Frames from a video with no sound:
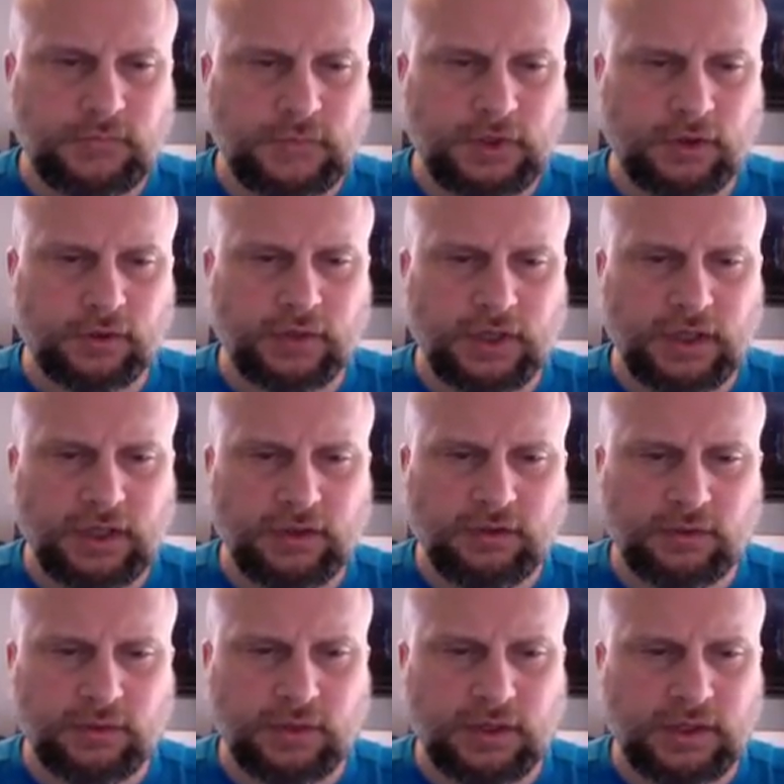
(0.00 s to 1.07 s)
Okay,
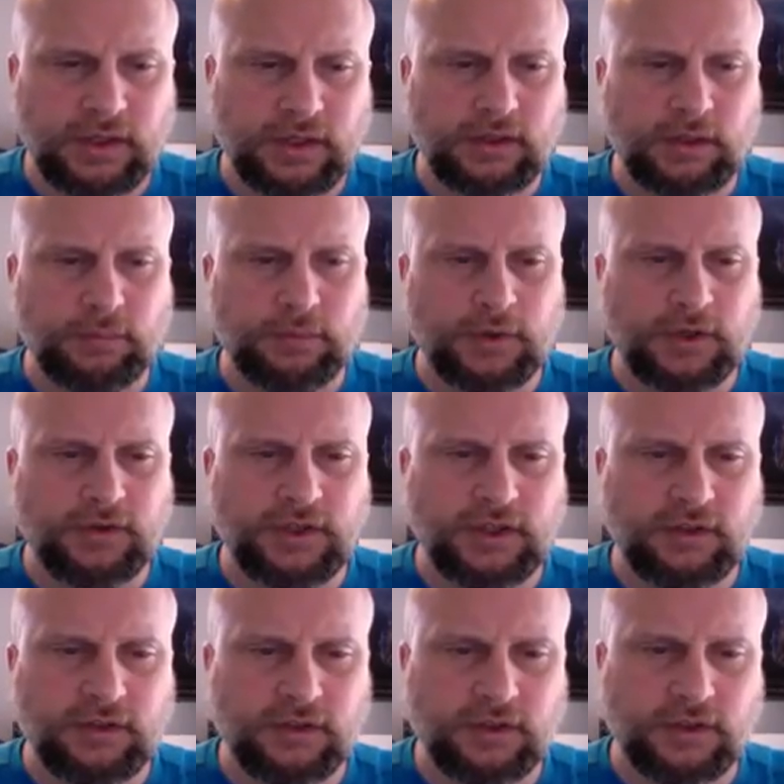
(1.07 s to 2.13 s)
so I press
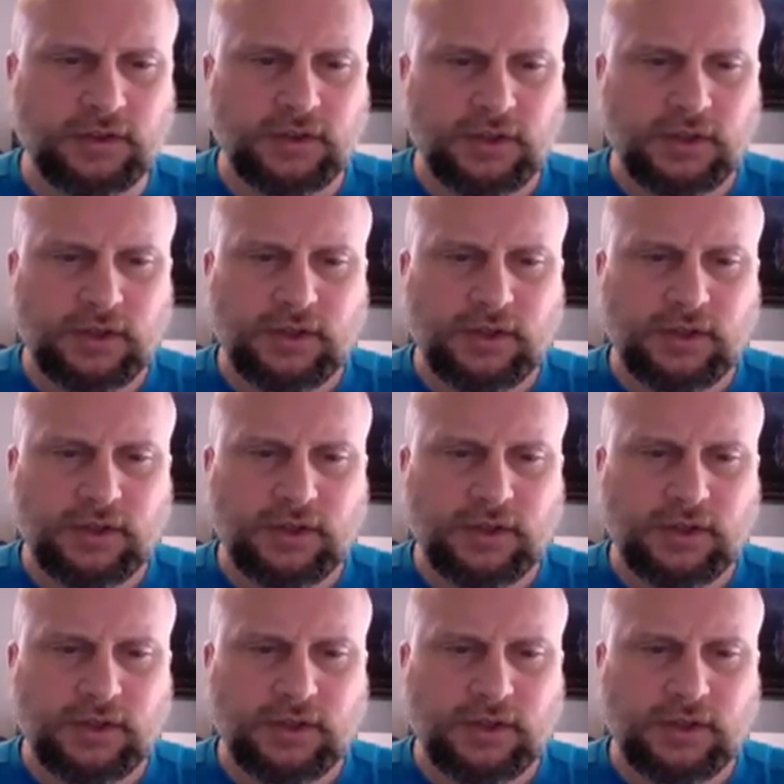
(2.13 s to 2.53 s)
enter.